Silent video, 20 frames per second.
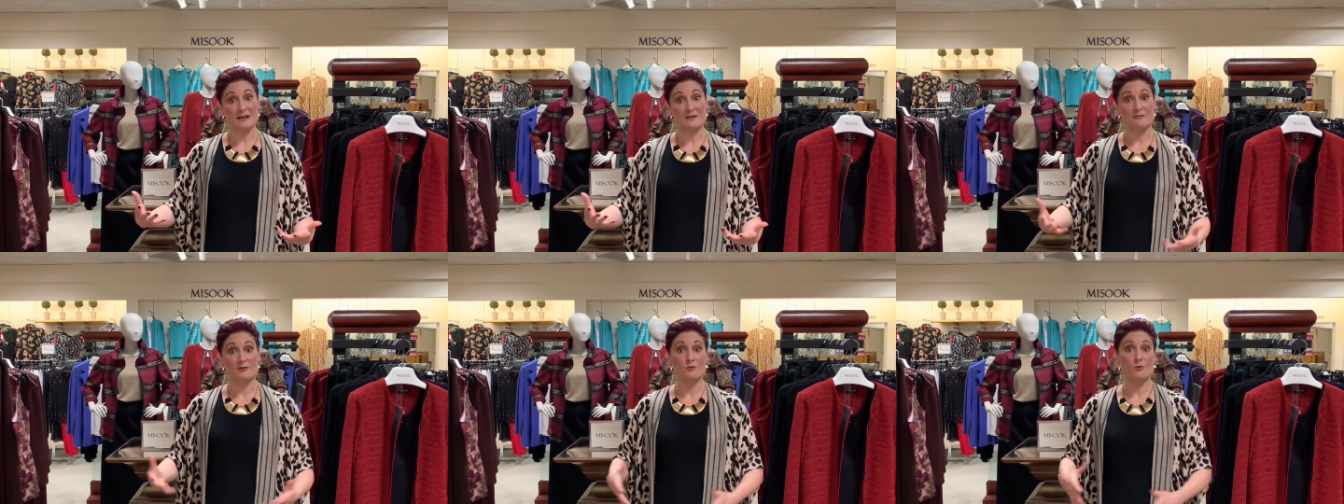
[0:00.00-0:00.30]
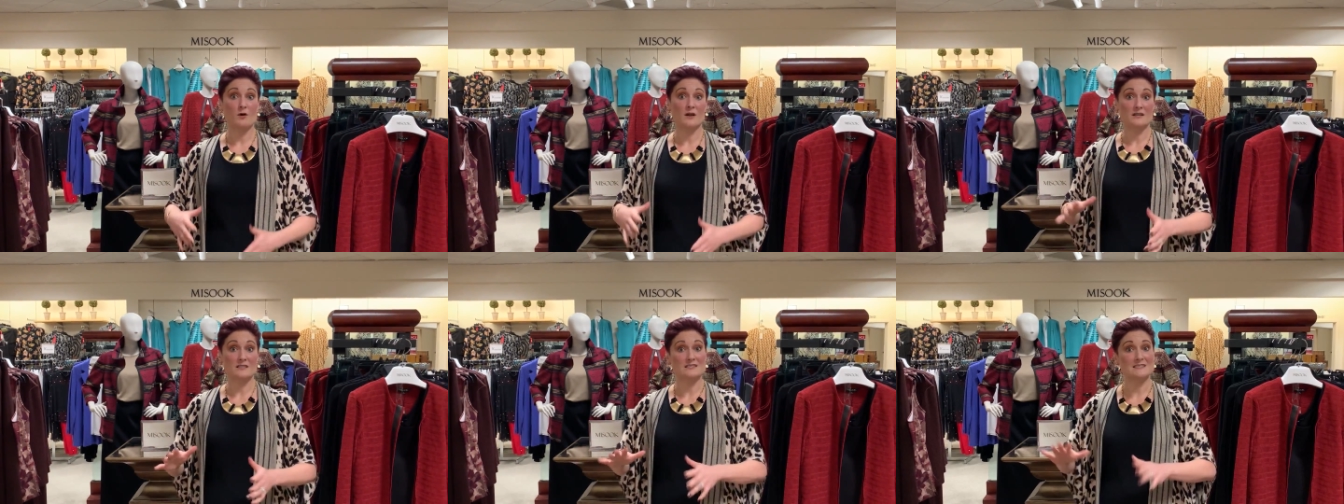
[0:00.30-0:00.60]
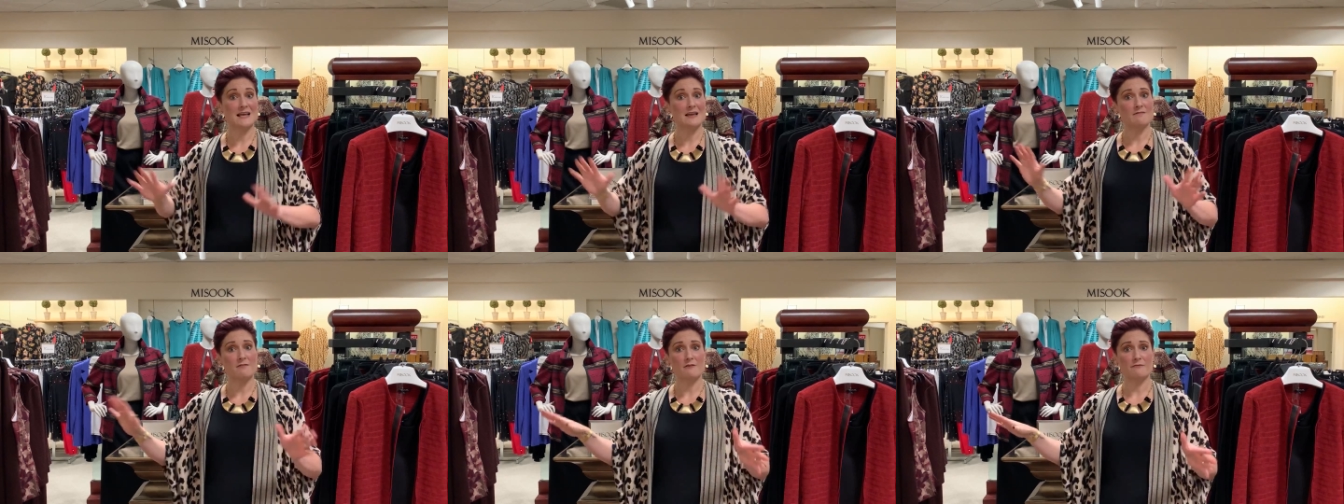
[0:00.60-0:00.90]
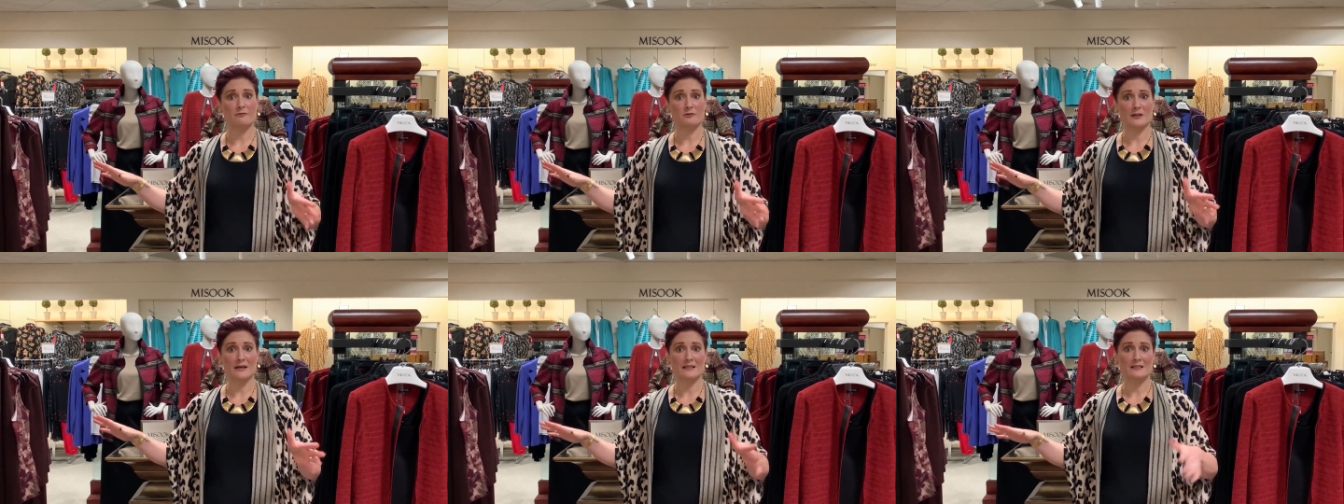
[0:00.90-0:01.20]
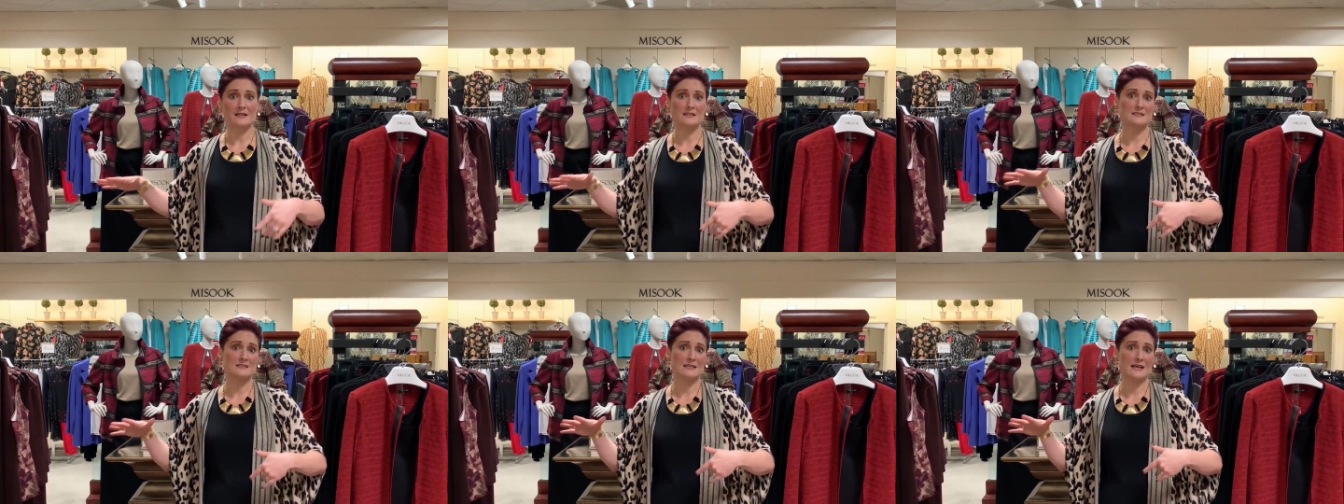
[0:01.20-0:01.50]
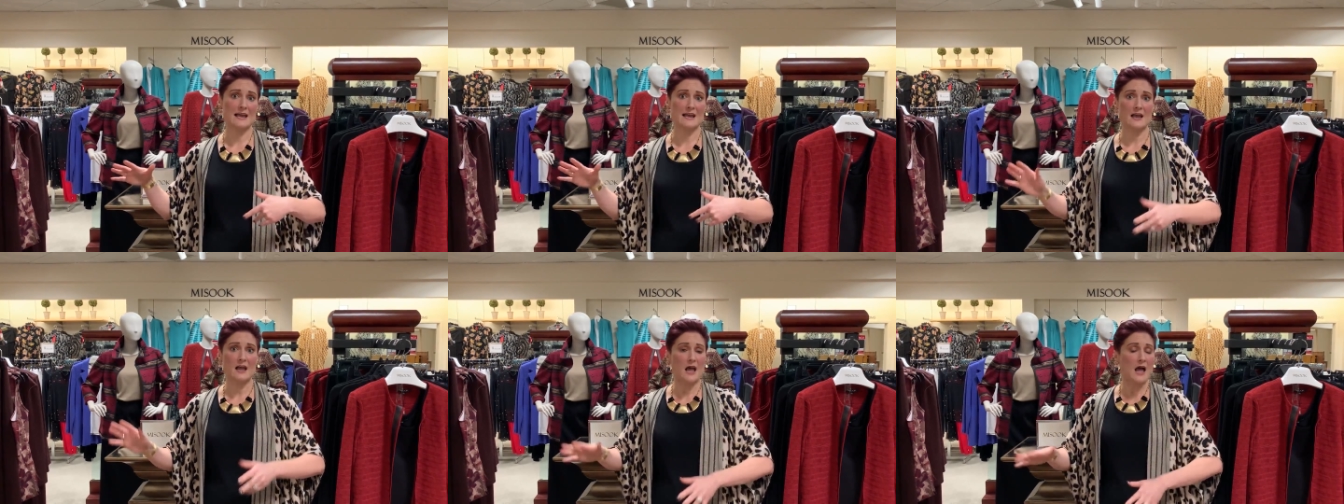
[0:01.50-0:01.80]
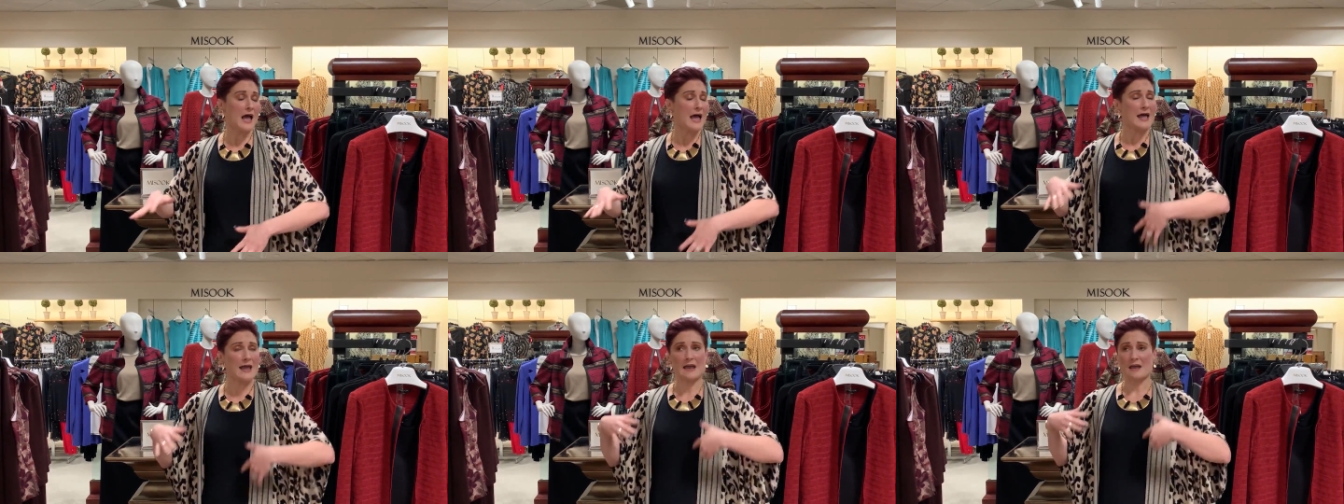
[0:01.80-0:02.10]
If you want to save it for like, let's say
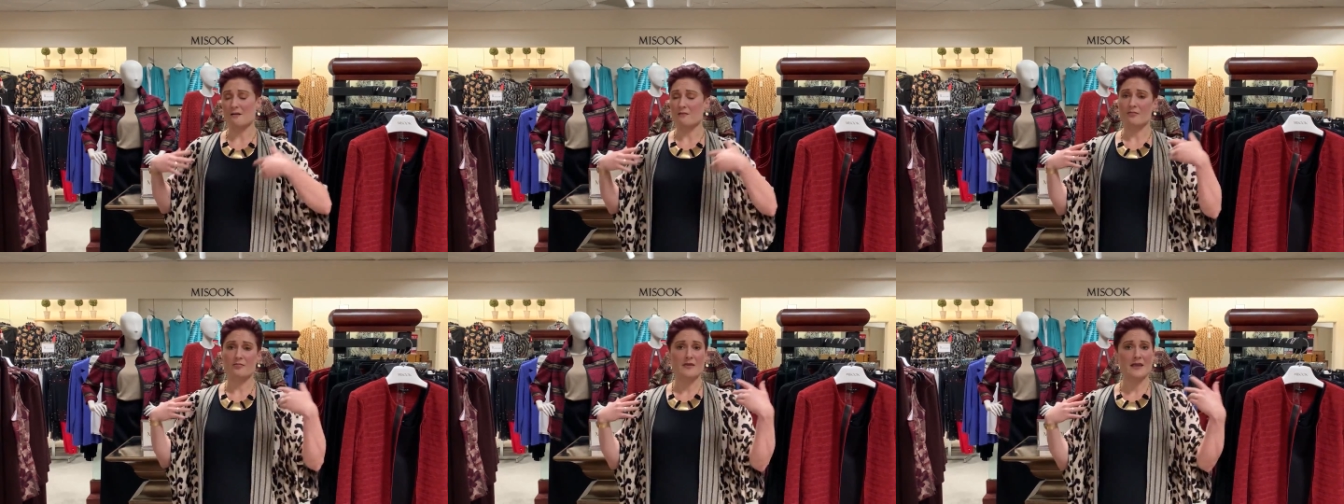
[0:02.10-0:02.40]
a